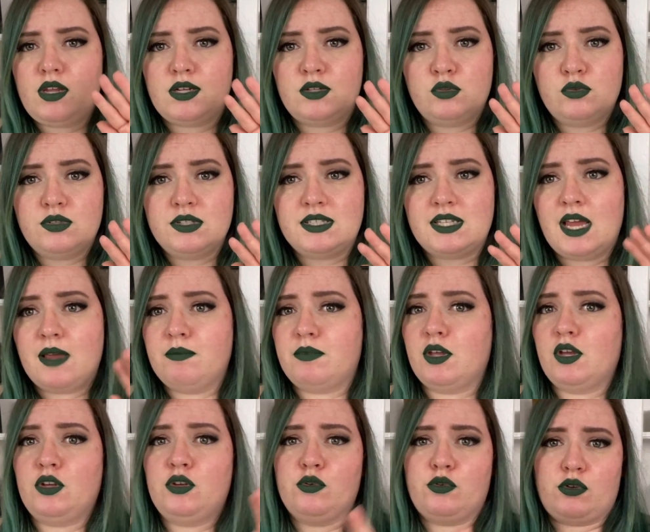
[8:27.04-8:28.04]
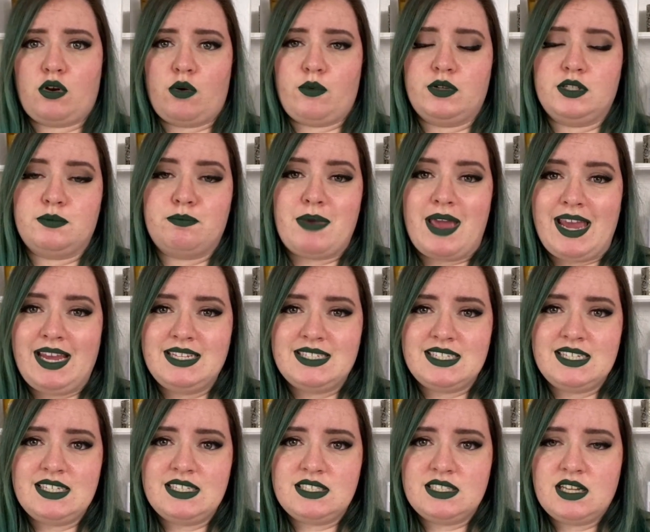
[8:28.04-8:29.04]
do the same thing. You can always paint
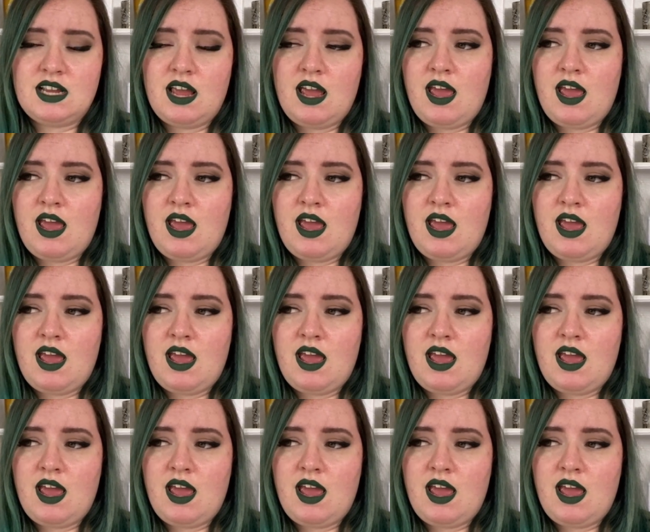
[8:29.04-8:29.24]
it